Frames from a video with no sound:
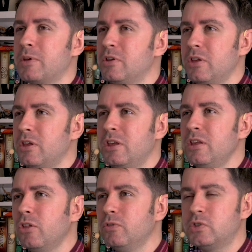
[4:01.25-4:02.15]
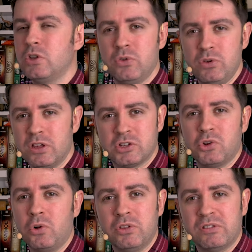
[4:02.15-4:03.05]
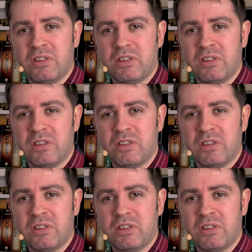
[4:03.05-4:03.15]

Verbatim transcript: He, he loves to do this all the